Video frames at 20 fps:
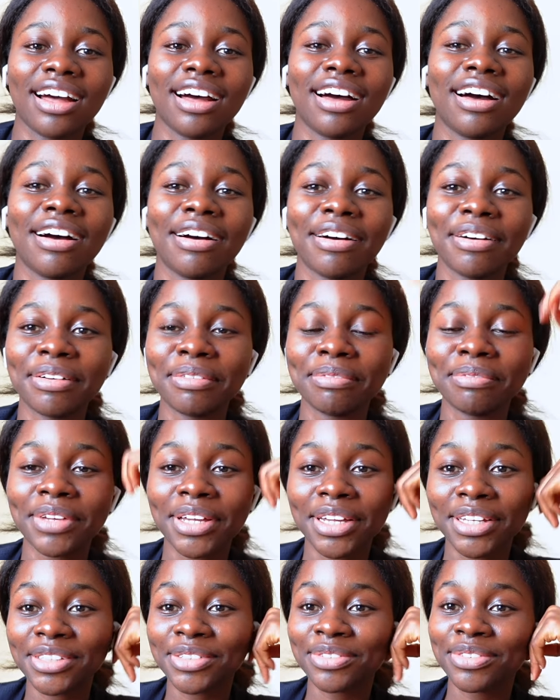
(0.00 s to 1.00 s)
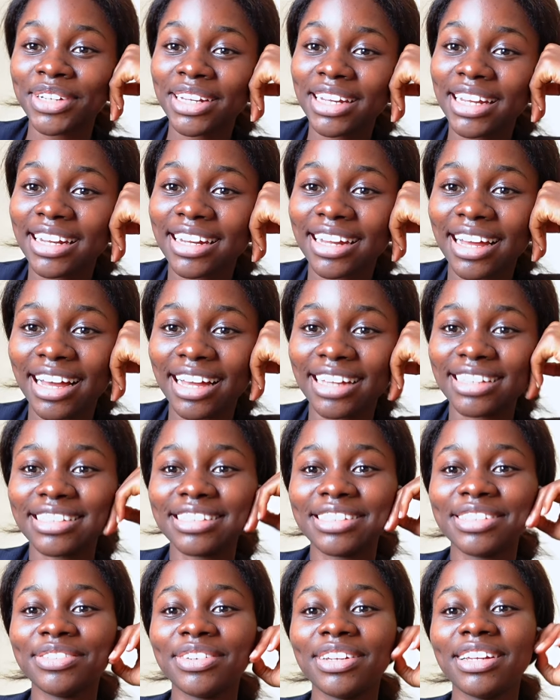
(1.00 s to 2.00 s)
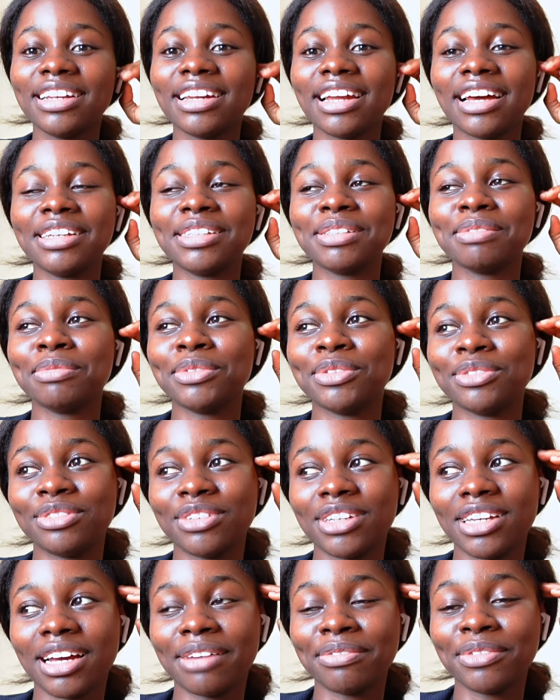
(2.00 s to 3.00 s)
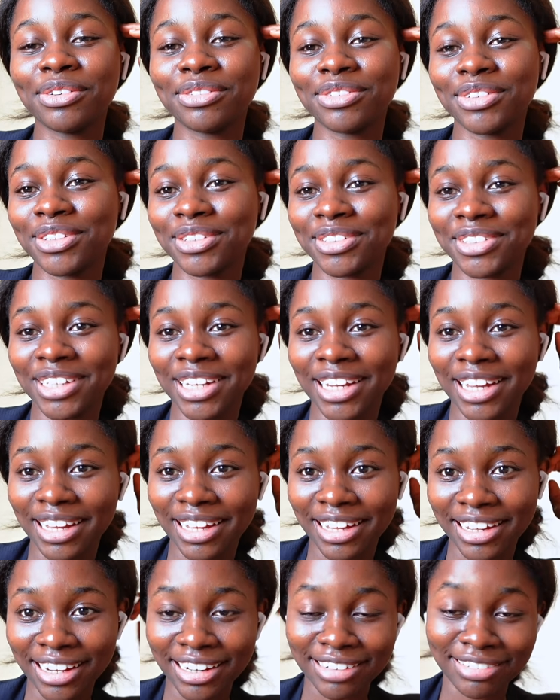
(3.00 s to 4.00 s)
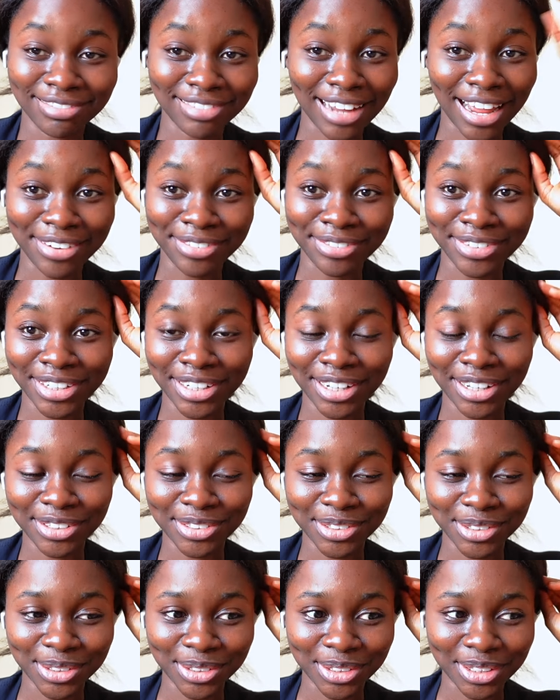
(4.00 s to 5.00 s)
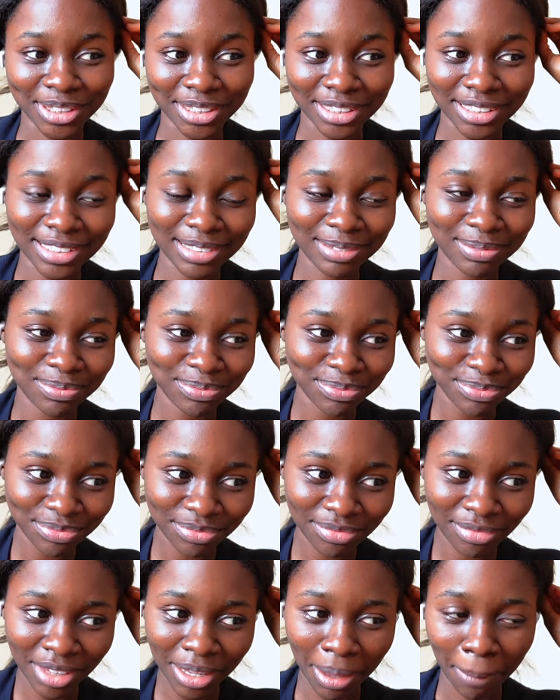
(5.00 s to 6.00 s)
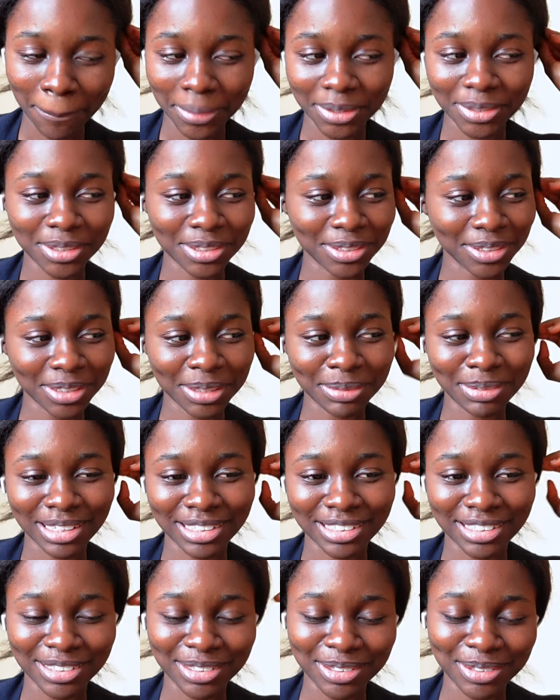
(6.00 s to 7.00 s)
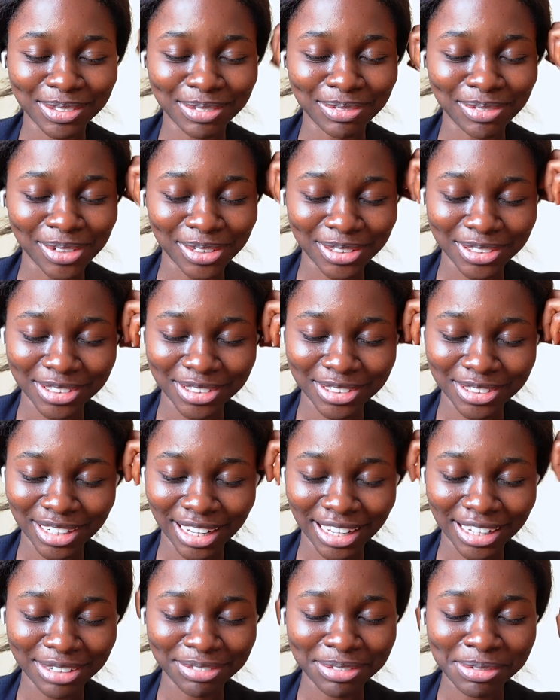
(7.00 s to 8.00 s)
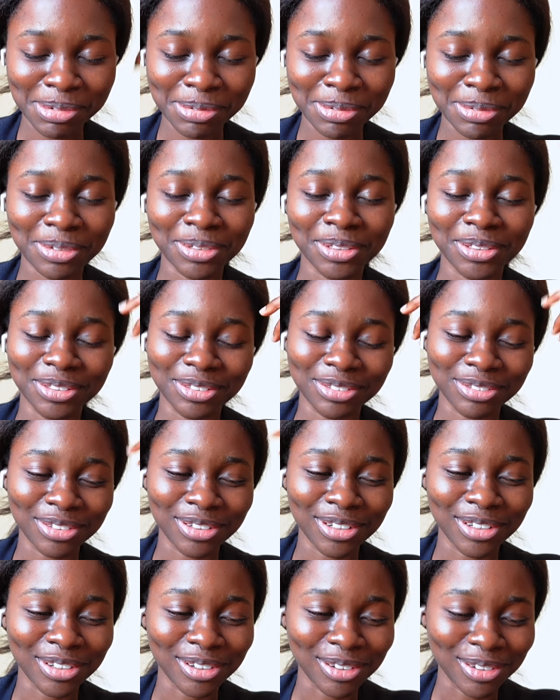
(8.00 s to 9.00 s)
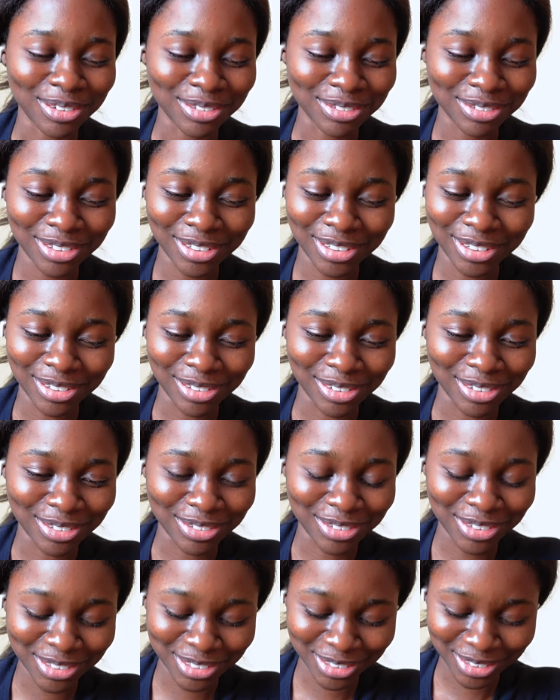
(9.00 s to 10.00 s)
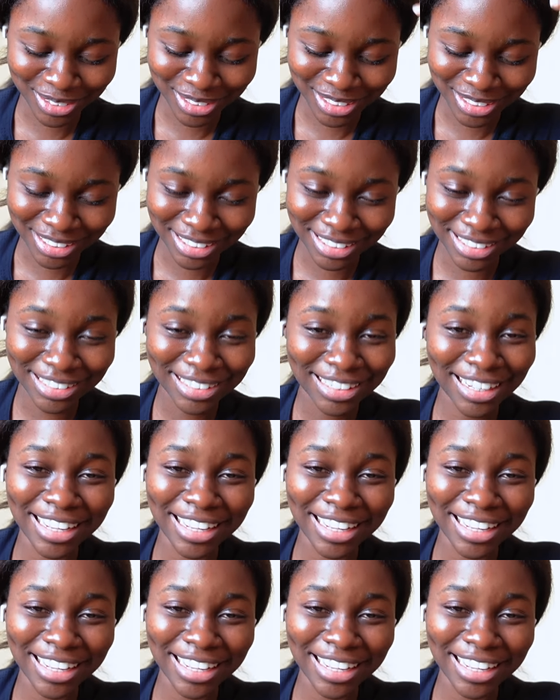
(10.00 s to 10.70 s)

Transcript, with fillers: um it's really nice it's a really nice movie i'm not even gonna lie i i really enjoy it but the suspense is too much like if you want to fall in love fall in love what's all this